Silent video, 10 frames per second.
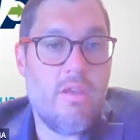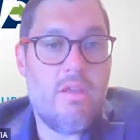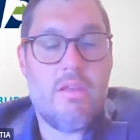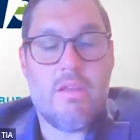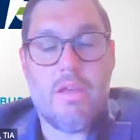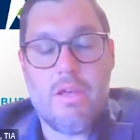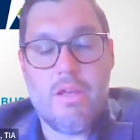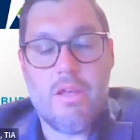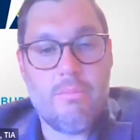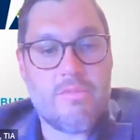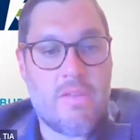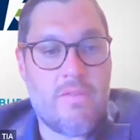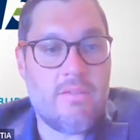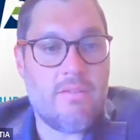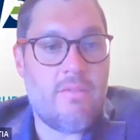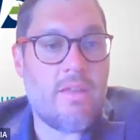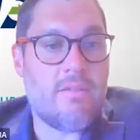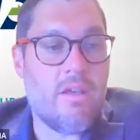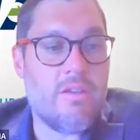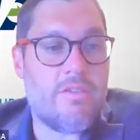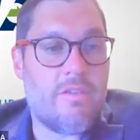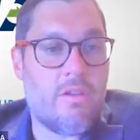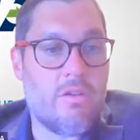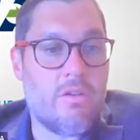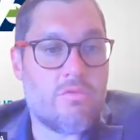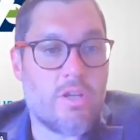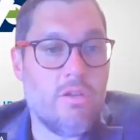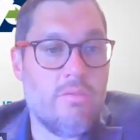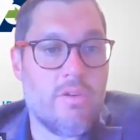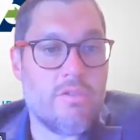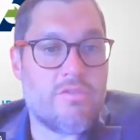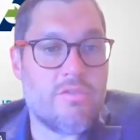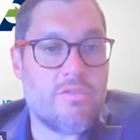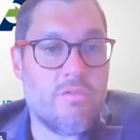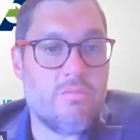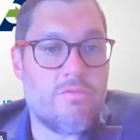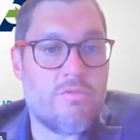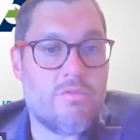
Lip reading: Mm-hmm. And that does, trickle over to